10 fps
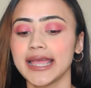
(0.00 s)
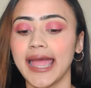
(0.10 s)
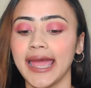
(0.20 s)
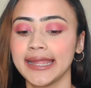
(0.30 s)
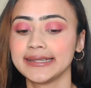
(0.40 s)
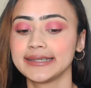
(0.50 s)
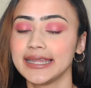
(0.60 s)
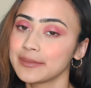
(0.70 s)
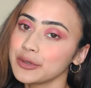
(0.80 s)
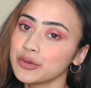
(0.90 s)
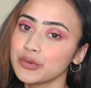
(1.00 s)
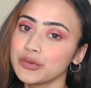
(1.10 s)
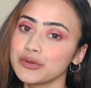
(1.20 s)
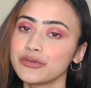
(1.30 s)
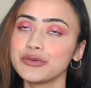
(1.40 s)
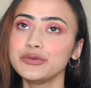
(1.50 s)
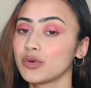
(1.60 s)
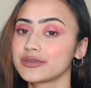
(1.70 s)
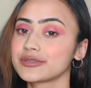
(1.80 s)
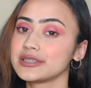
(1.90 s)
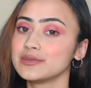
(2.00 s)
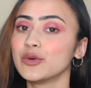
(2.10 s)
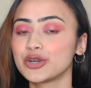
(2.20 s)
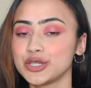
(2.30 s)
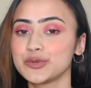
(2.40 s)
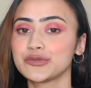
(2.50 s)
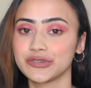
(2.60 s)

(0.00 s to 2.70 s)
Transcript: And let me know if you want to see more dupes